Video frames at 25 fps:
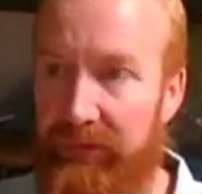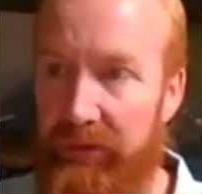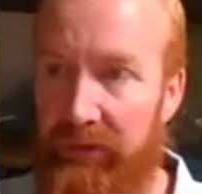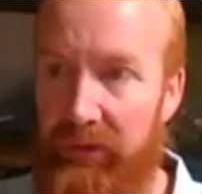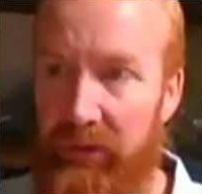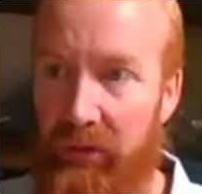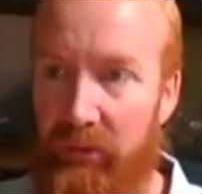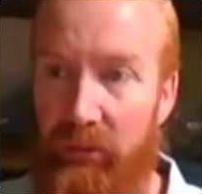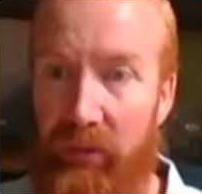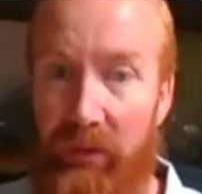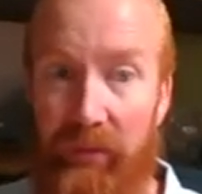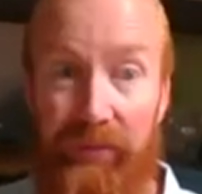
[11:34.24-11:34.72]

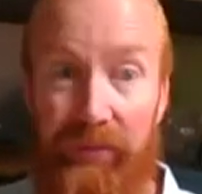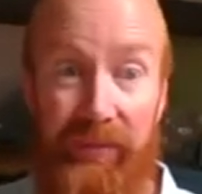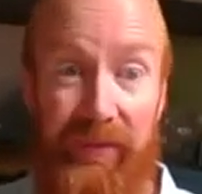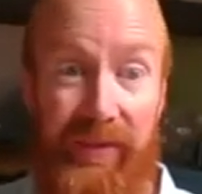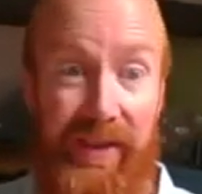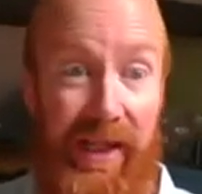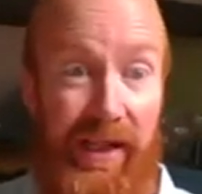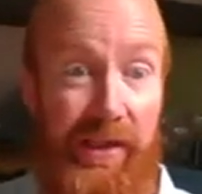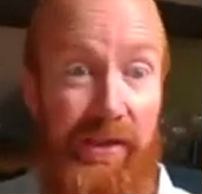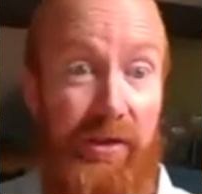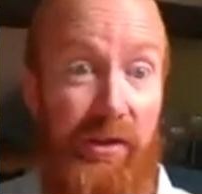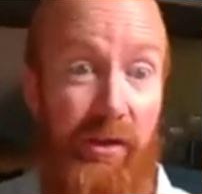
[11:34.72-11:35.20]
Well,
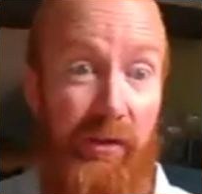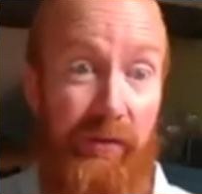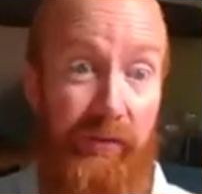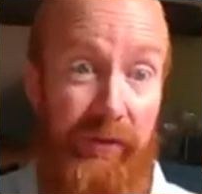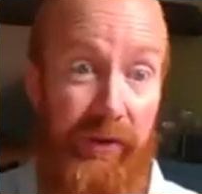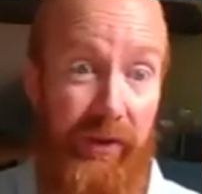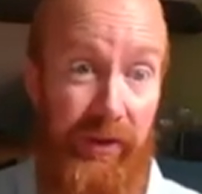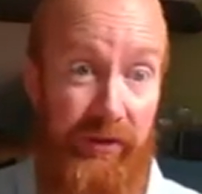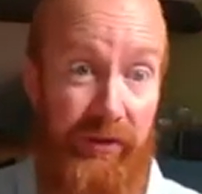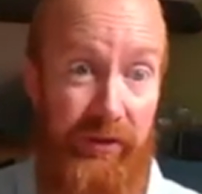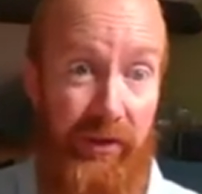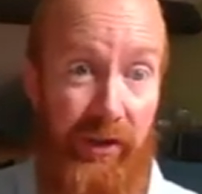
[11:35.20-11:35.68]
that's our
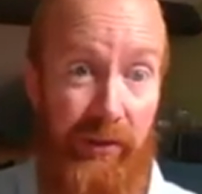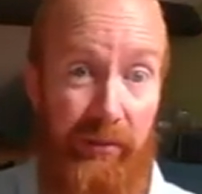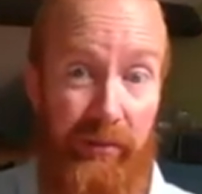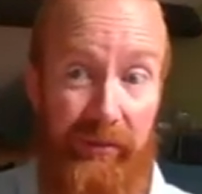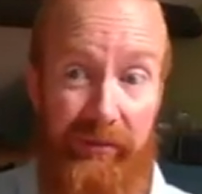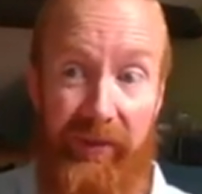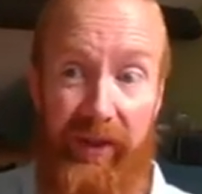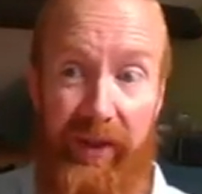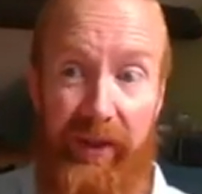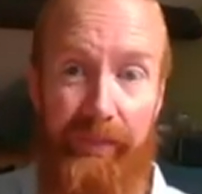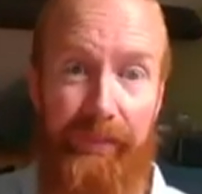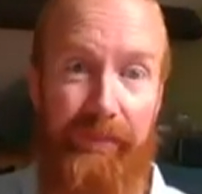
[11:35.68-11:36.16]
third type of
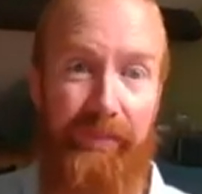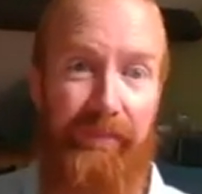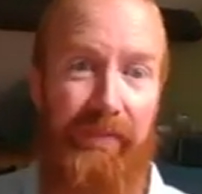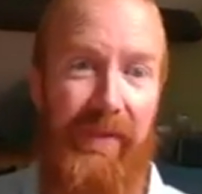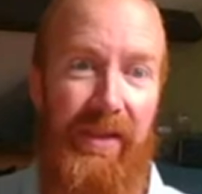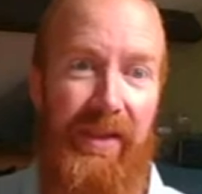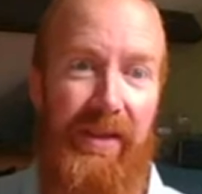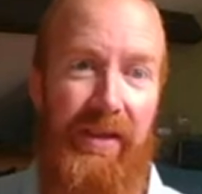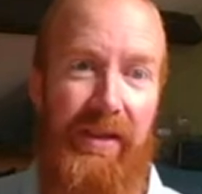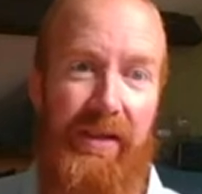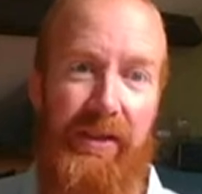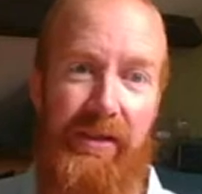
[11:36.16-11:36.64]
fit.
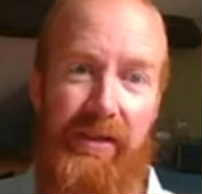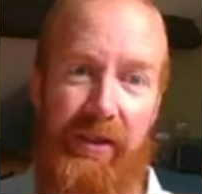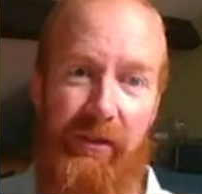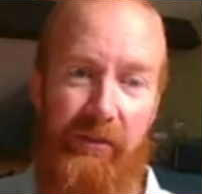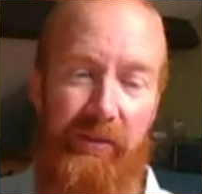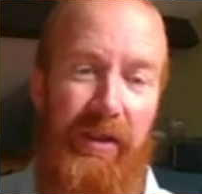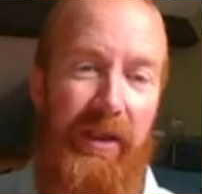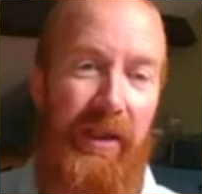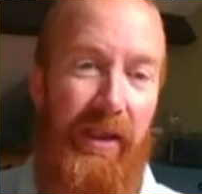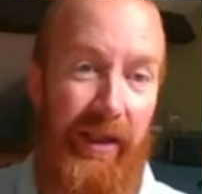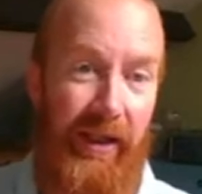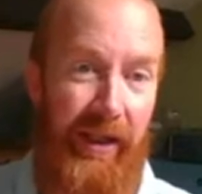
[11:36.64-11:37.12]

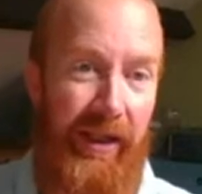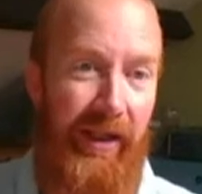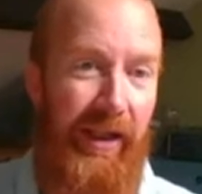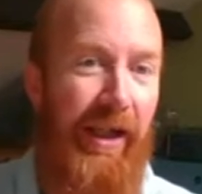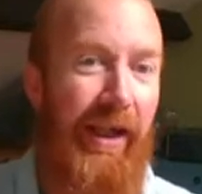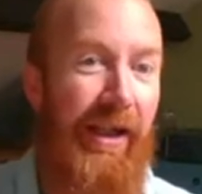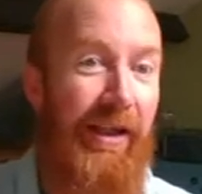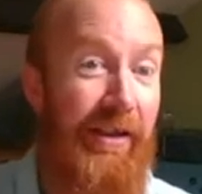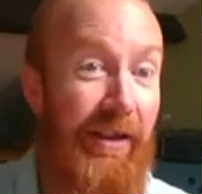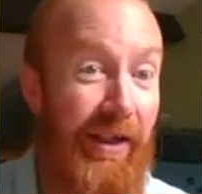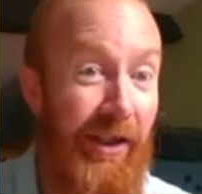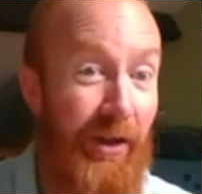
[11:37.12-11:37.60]
So
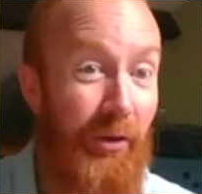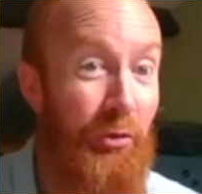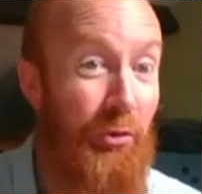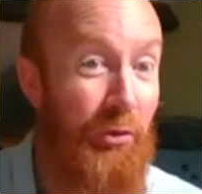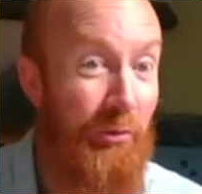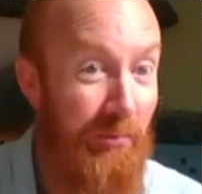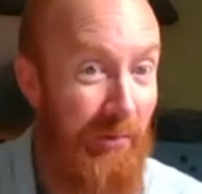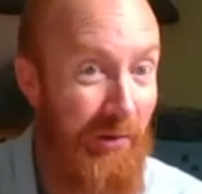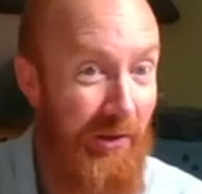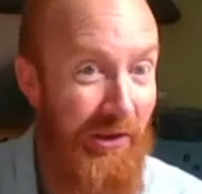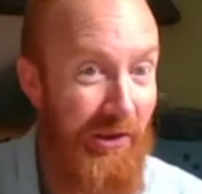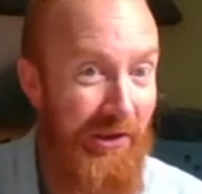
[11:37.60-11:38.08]
in the
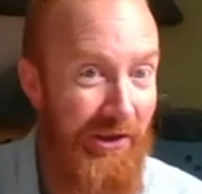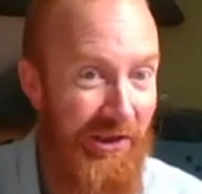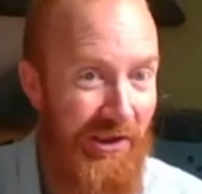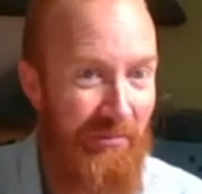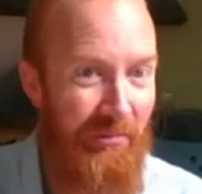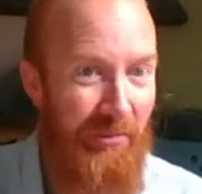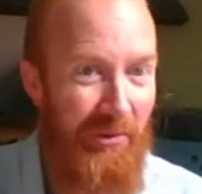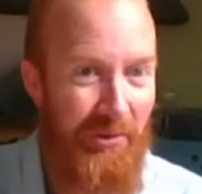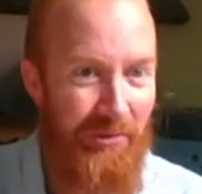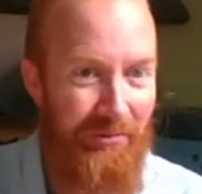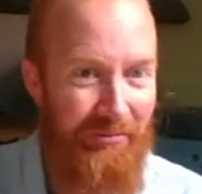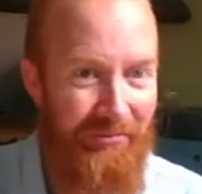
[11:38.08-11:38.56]
entrepreneurship
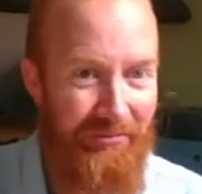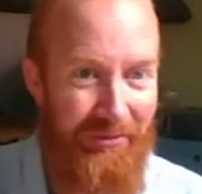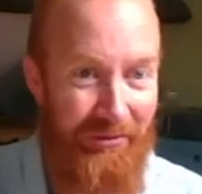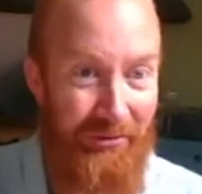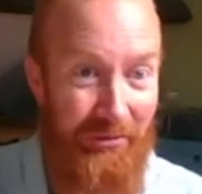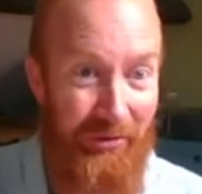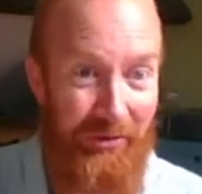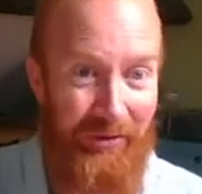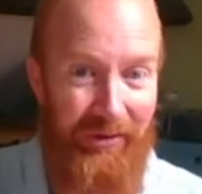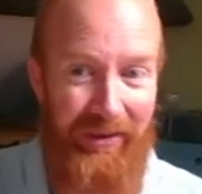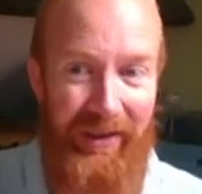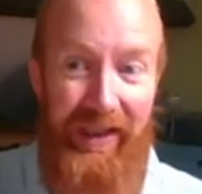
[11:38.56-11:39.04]
model,
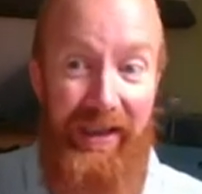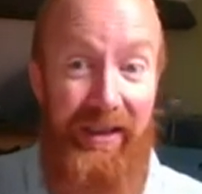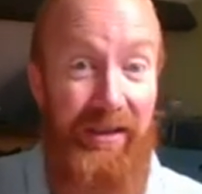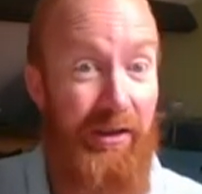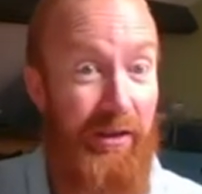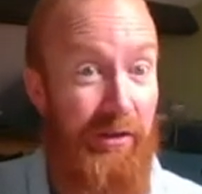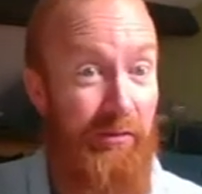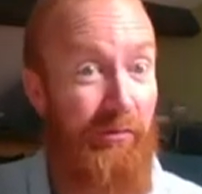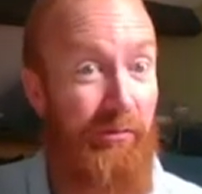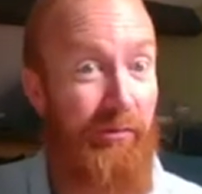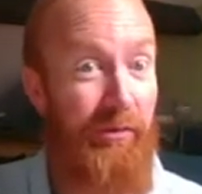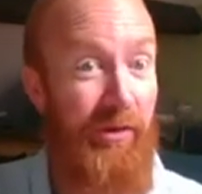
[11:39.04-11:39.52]
crudely,
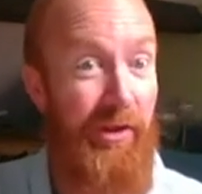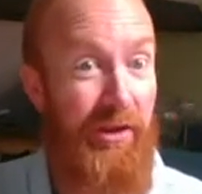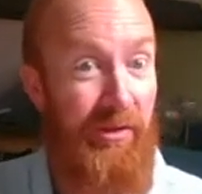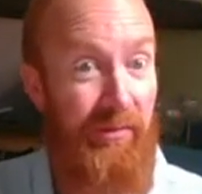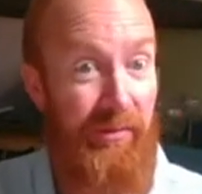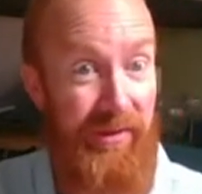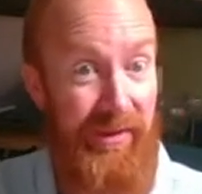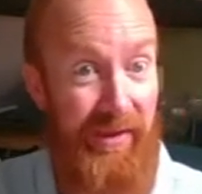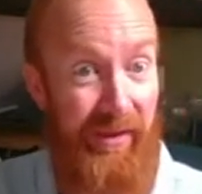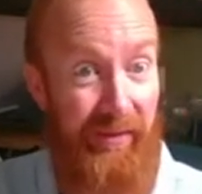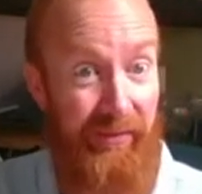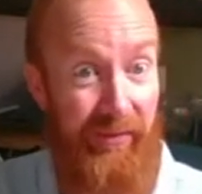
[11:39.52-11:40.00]
it's referred to
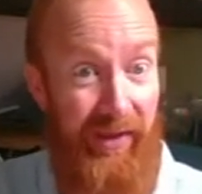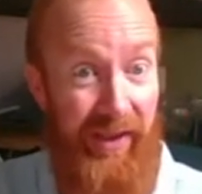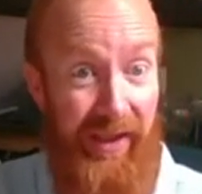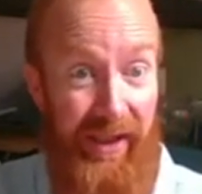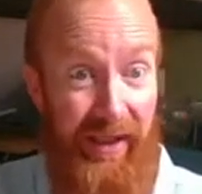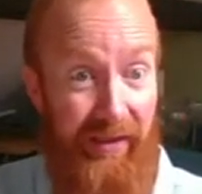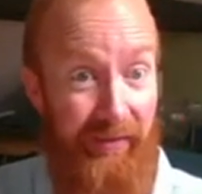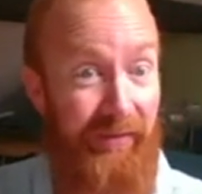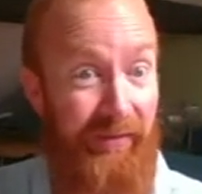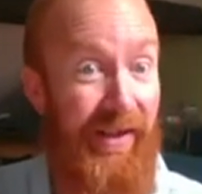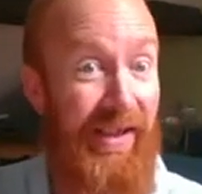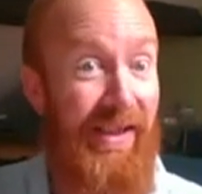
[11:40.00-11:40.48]
as the fit.
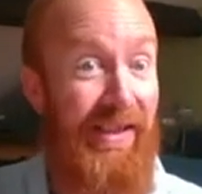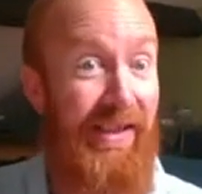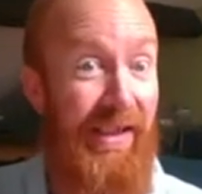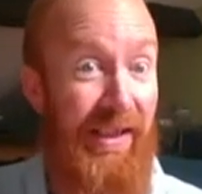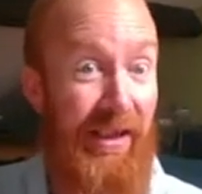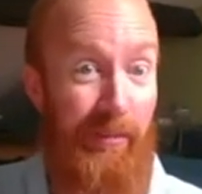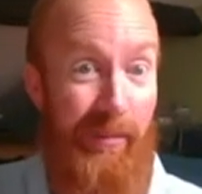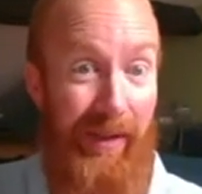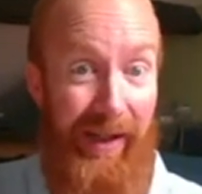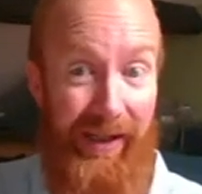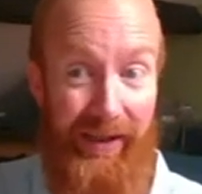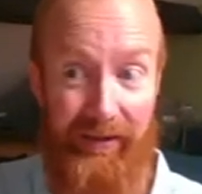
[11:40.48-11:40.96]
It fits in
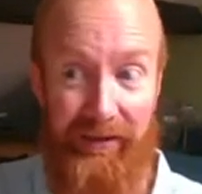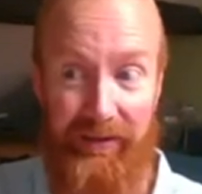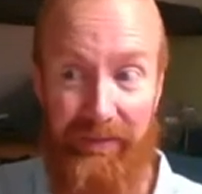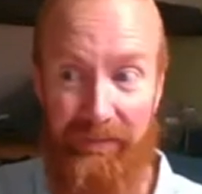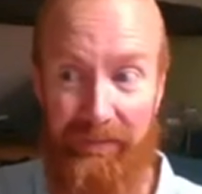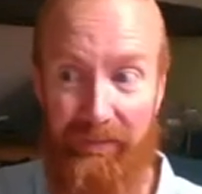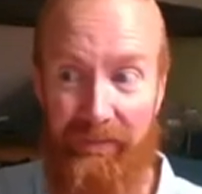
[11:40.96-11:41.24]
the bank.